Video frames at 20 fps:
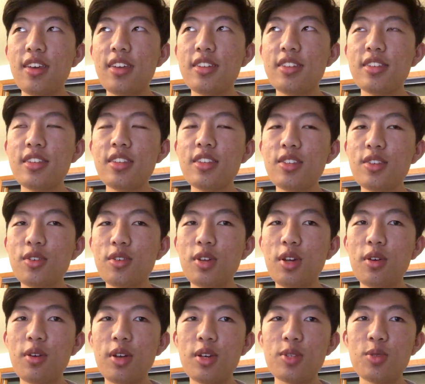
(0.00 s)
It didn't turn
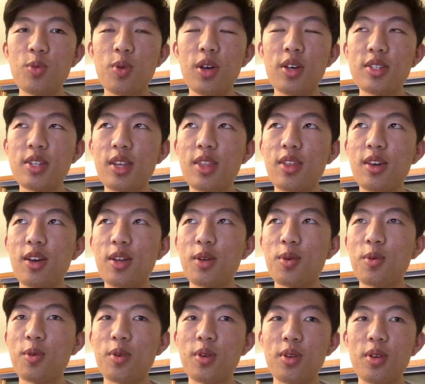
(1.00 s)
out as well as I thought it
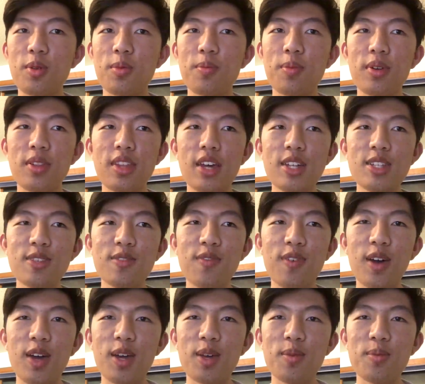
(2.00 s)
would, but that's
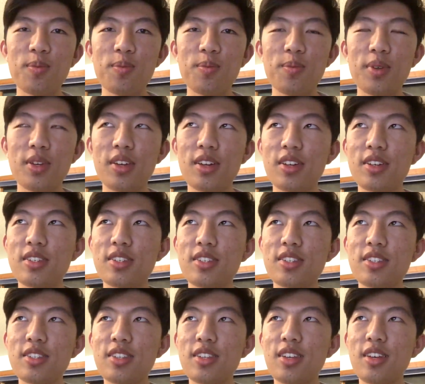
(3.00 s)
fine
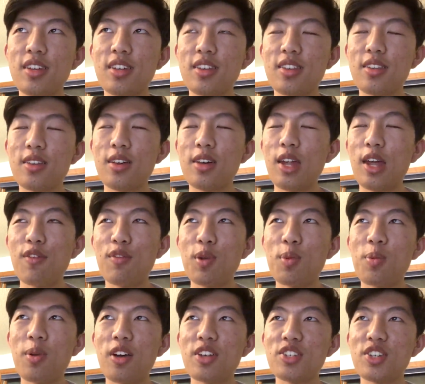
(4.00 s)
because not every
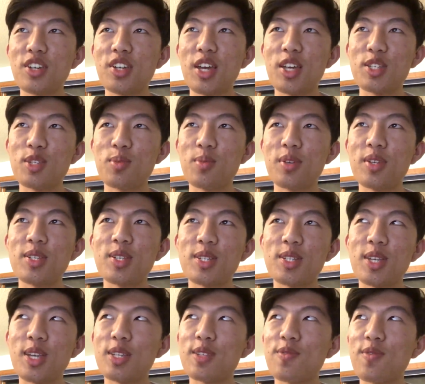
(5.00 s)
project has to be
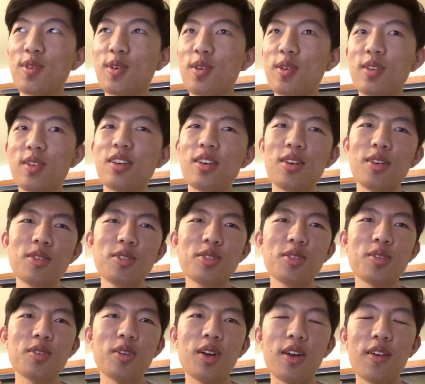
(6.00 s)
successful.
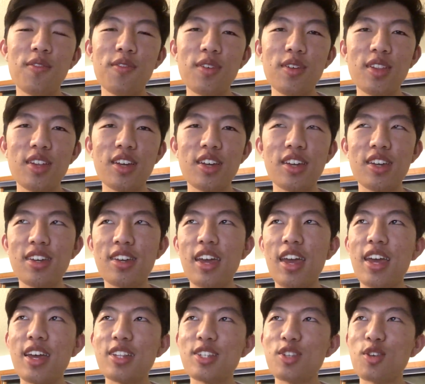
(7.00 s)
Also, I feel like
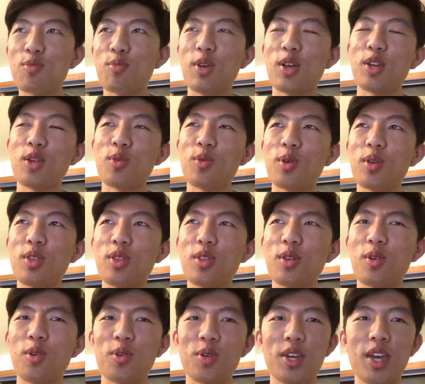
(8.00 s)
GANs are better with
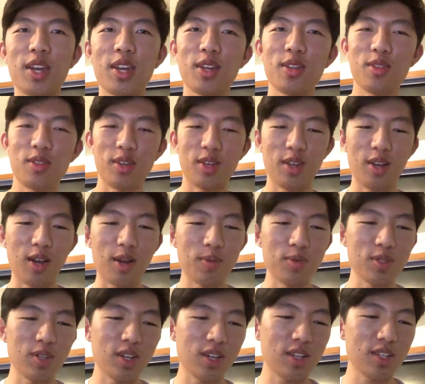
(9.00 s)
organic looking
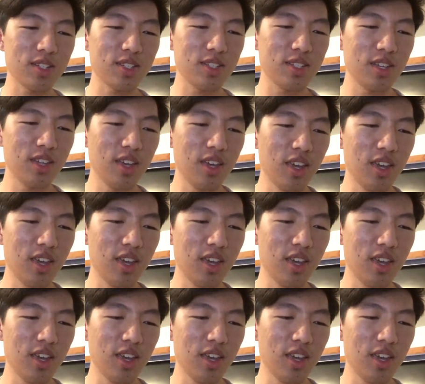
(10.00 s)
objects.